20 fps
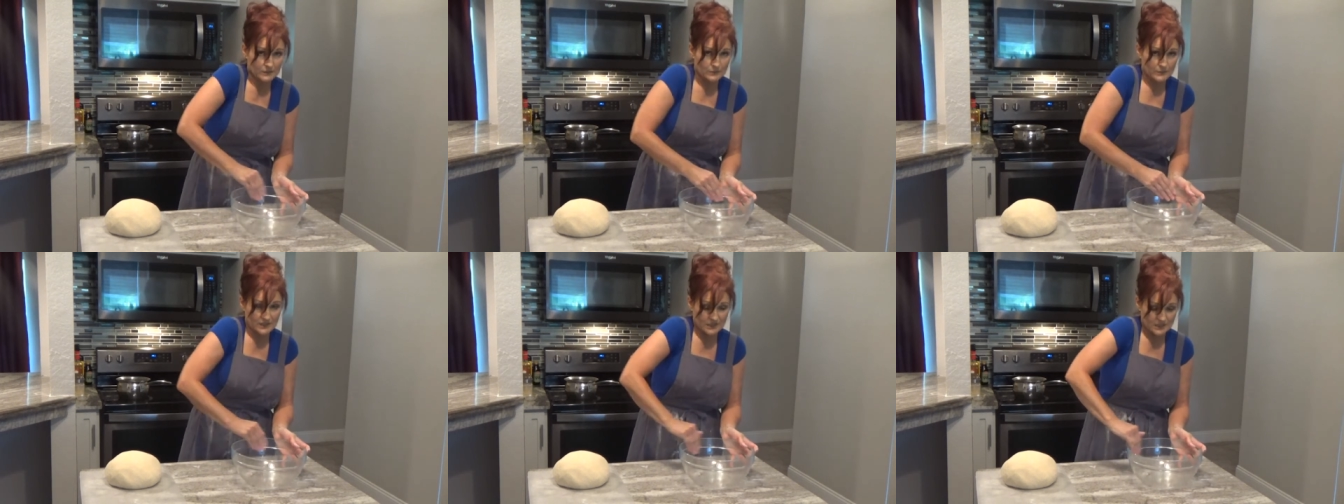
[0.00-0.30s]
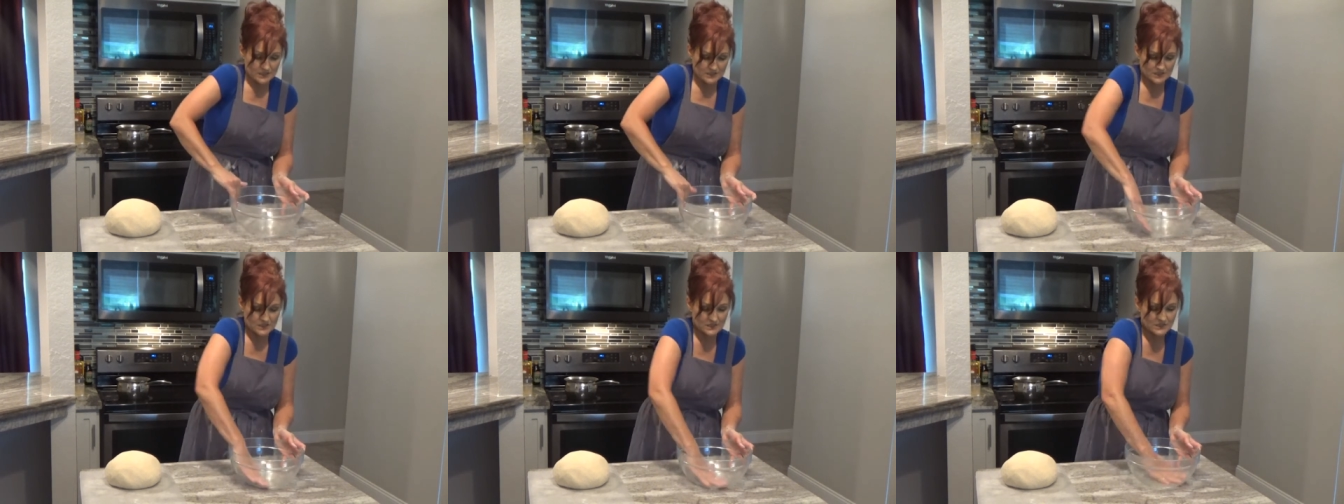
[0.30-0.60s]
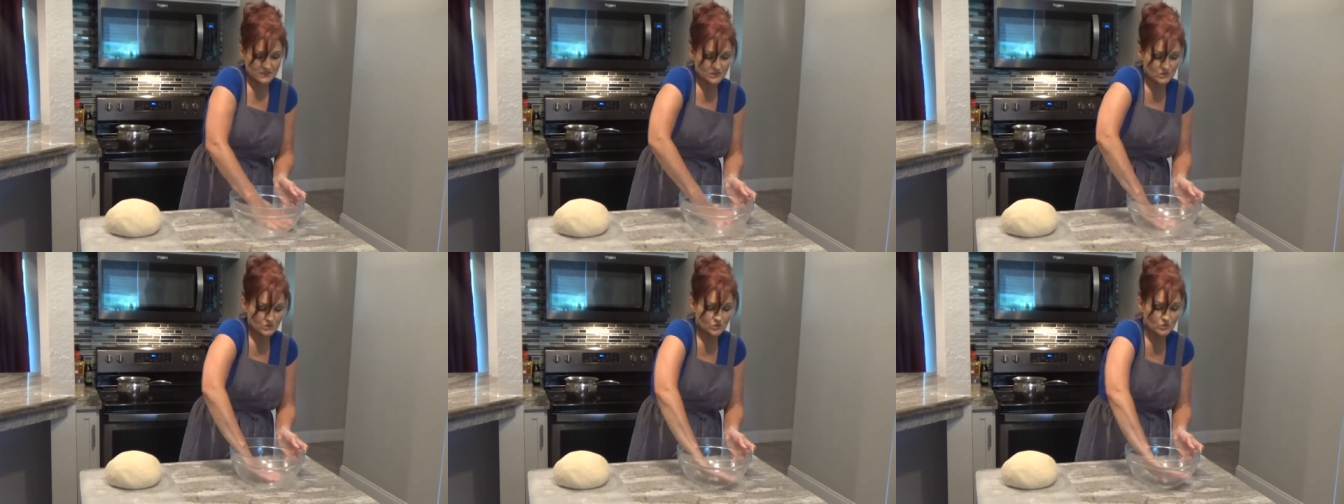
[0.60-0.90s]
because this
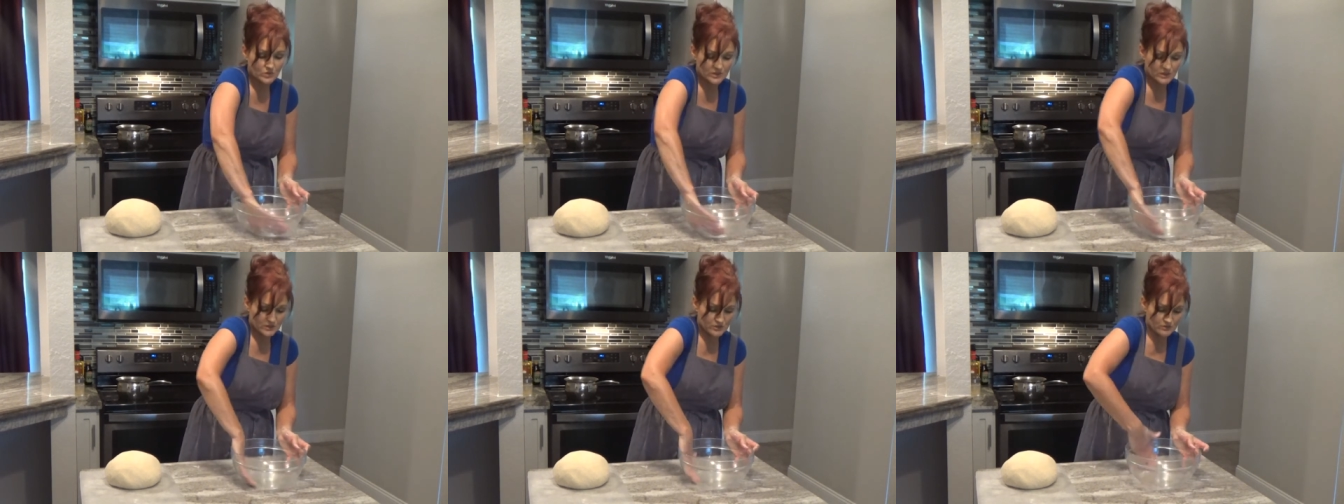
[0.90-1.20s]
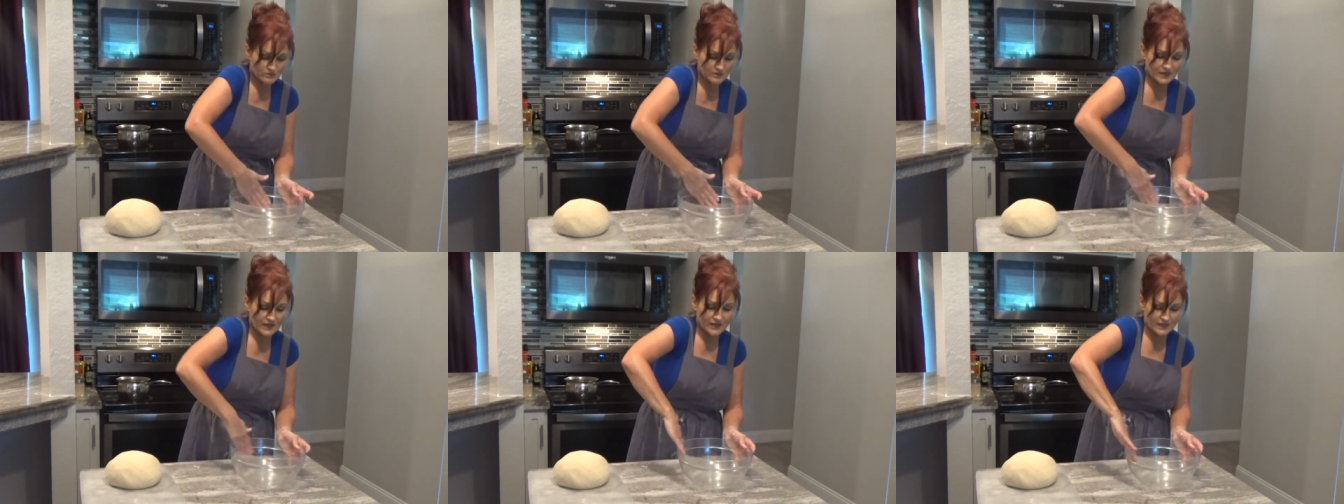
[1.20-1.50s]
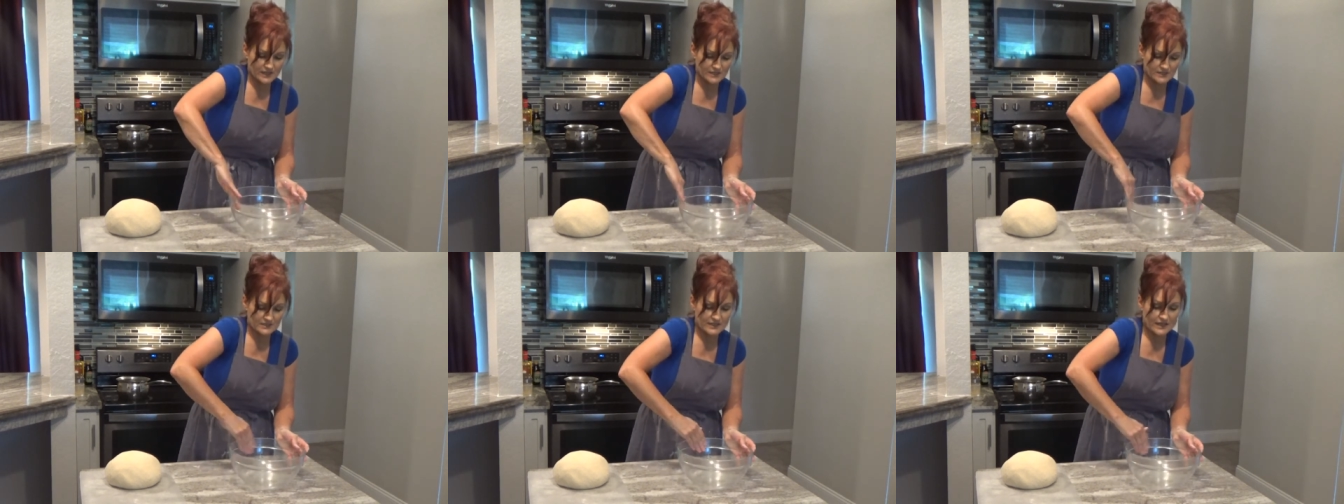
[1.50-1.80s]
is going to
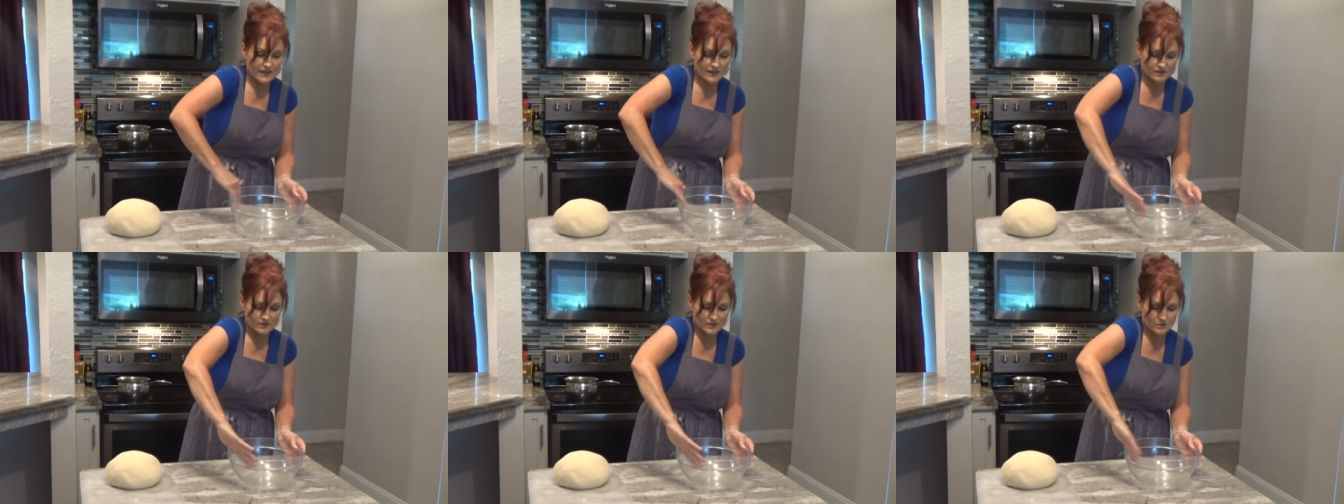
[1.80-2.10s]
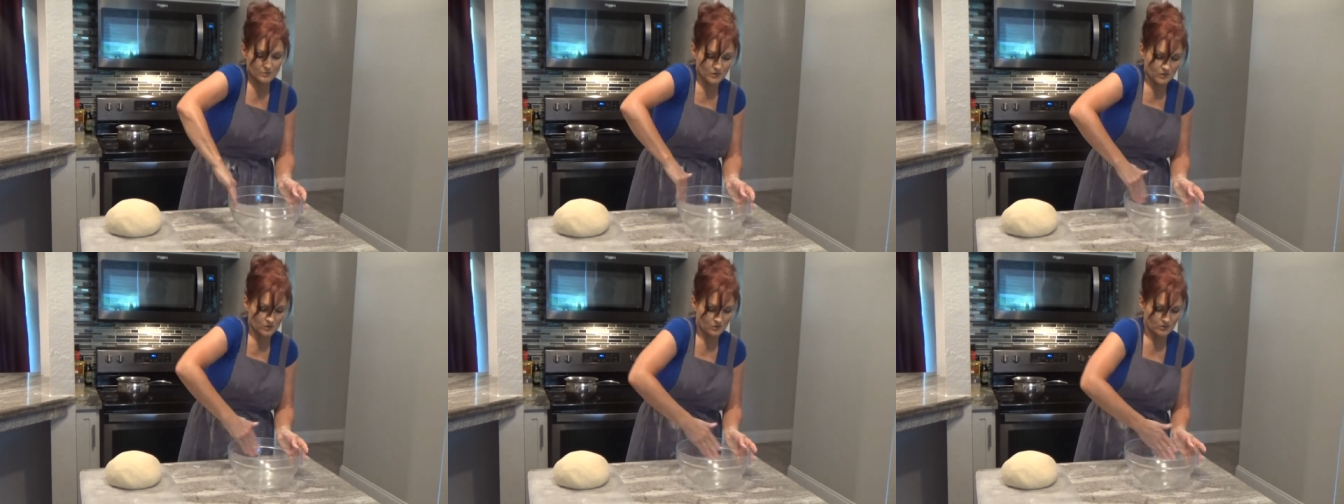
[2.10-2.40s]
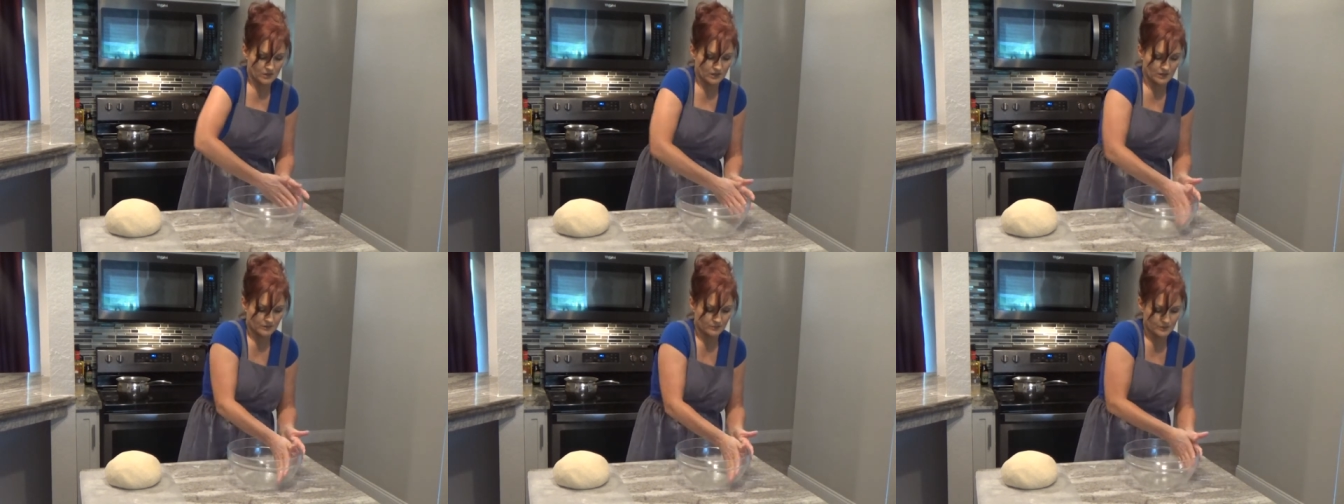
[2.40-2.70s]
rise out of the bowl
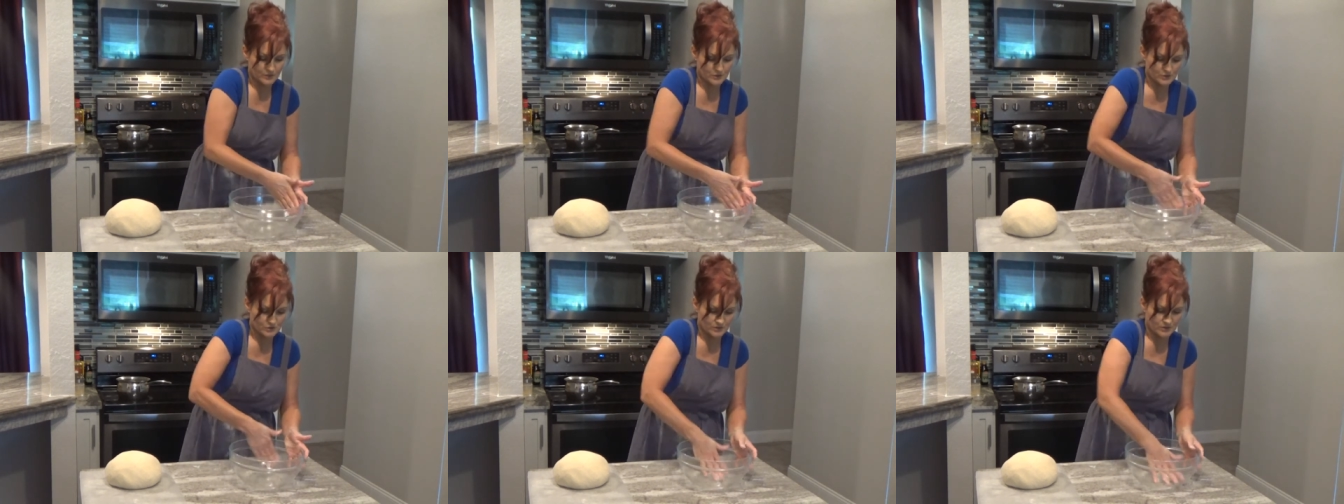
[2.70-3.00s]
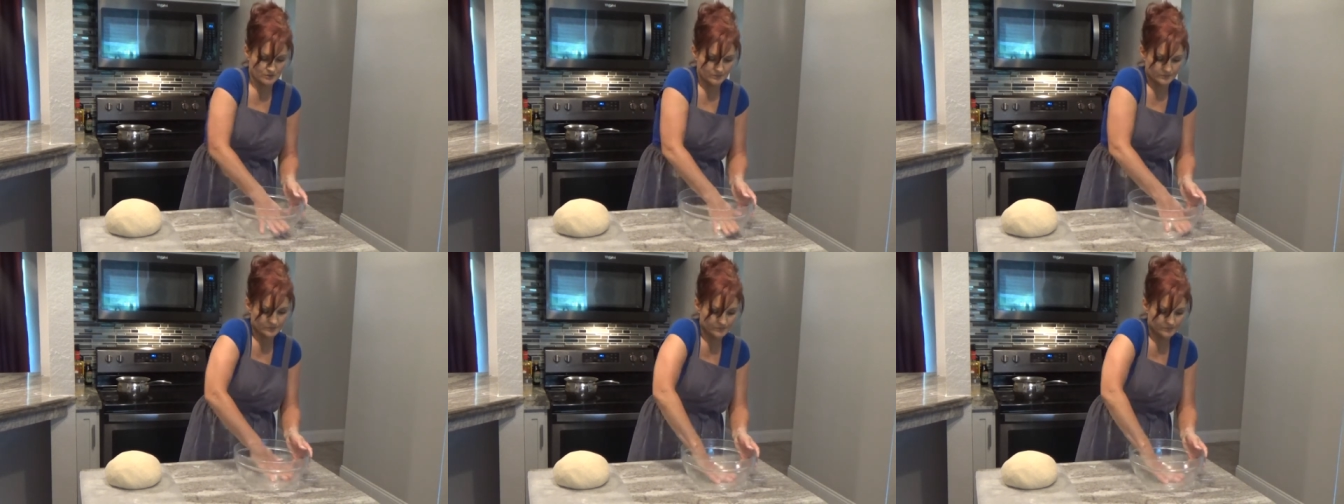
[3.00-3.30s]
like a mushroom.